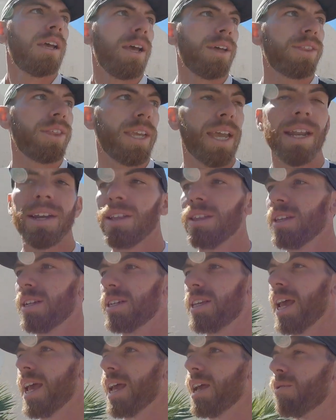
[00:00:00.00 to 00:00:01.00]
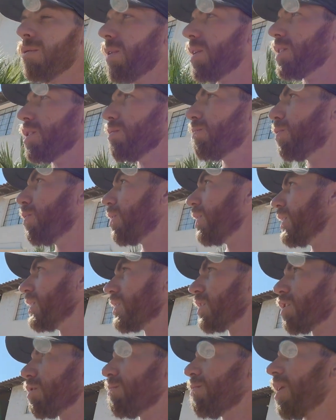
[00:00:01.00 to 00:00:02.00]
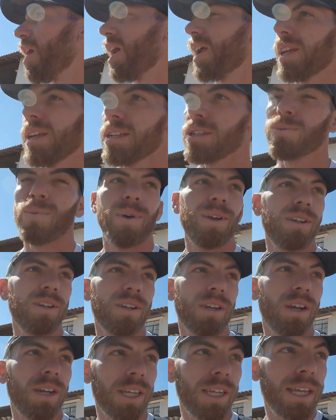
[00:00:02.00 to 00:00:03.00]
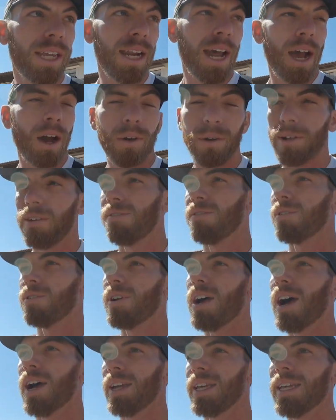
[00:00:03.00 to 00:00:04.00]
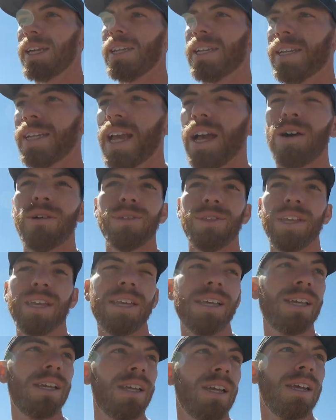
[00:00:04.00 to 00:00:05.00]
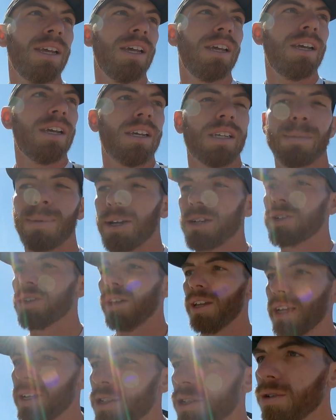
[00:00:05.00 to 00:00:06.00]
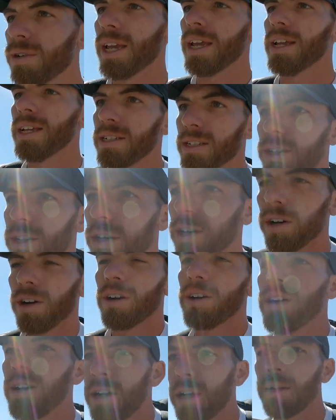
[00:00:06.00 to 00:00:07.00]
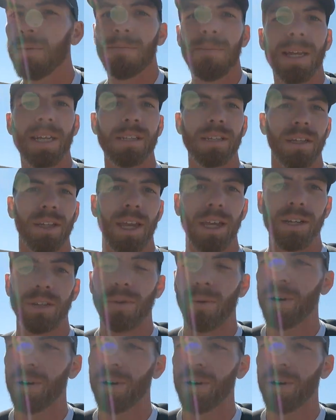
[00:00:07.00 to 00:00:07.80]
At the end of the day, what you put into your body is what you're gonna get out. If you're not eating healthy, especially as you get into your mid to late